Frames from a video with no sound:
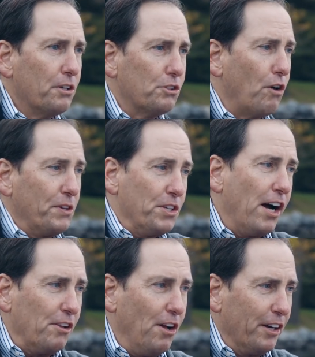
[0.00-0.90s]
So if we
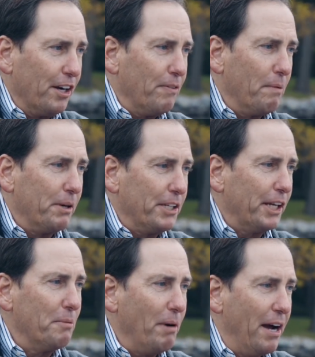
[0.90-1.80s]
talk long enough, I'm going to
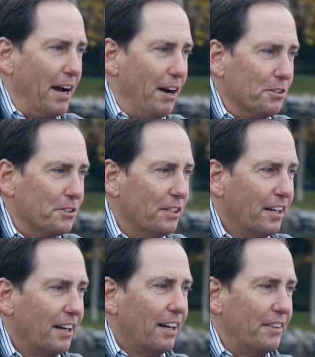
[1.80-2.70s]
take you by a house
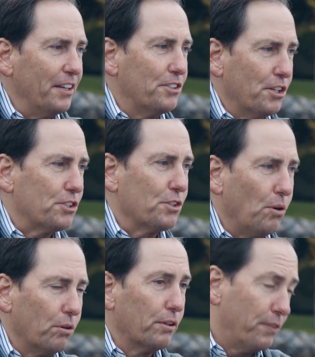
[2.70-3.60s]
that just
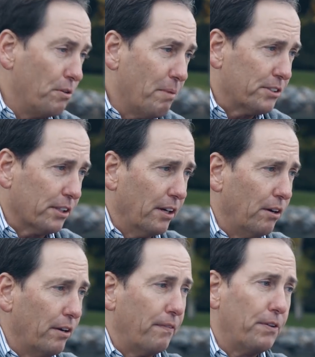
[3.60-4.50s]
sold a few months
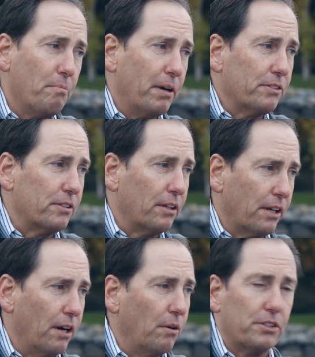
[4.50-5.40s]
ago, and a few months
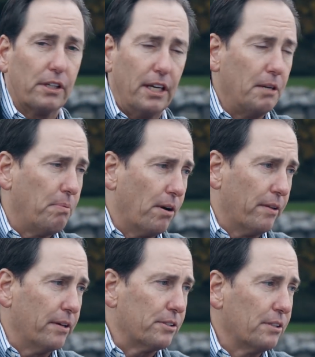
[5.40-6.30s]
ago is the key part
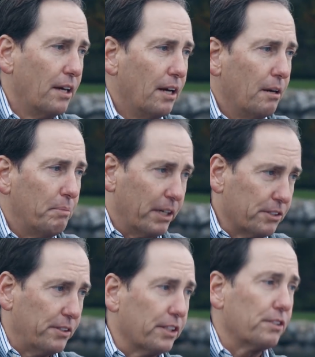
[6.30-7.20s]
of this
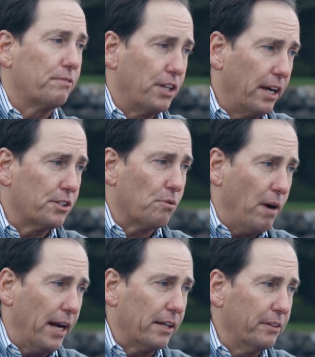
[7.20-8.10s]
because things have changed
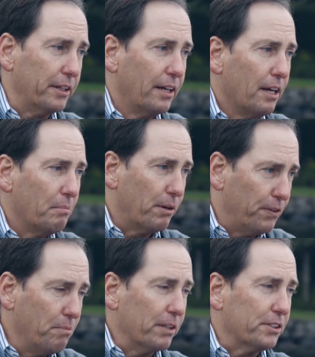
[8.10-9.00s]
radically. But a
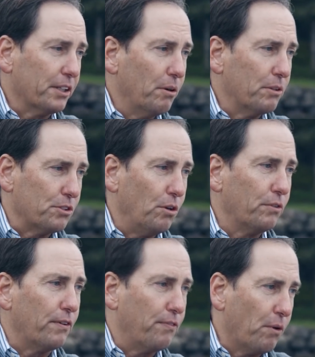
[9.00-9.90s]
few months ago, it
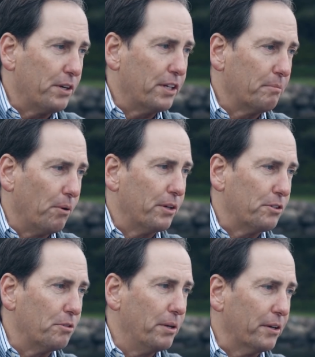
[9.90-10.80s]
sold for
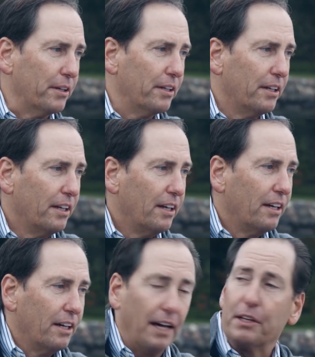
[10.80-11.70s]
14.2 million.
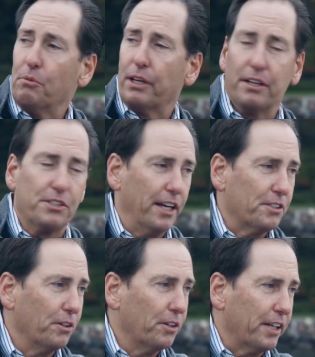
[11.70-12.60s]
I think we'll get a
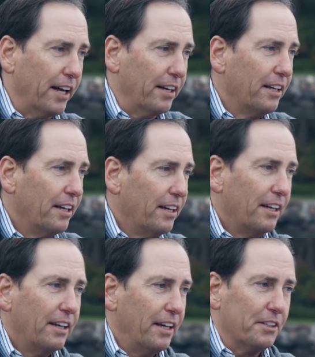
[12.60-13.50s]
chance to look at it.
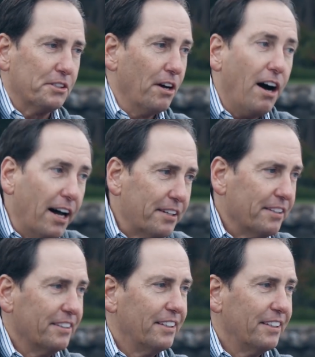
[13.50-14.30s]
It's not